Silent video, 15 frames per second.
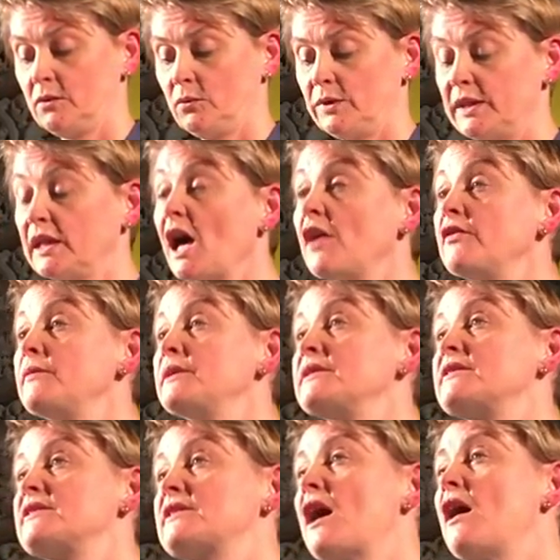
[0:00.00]
When the government
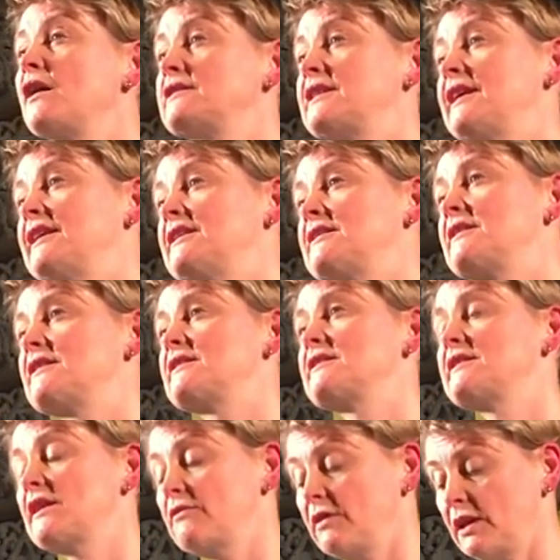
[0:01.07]
started the
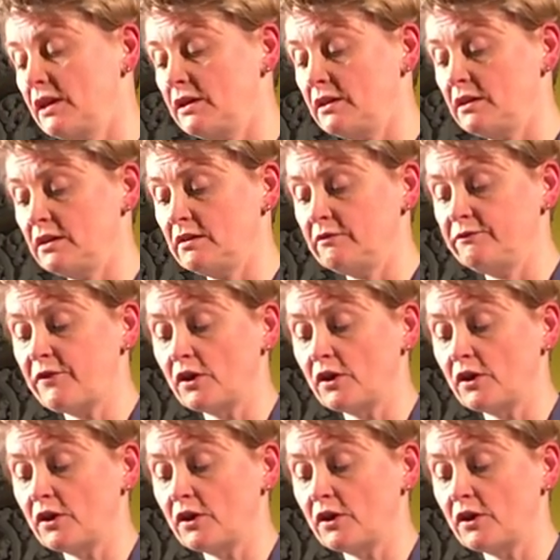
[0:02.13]
Syrian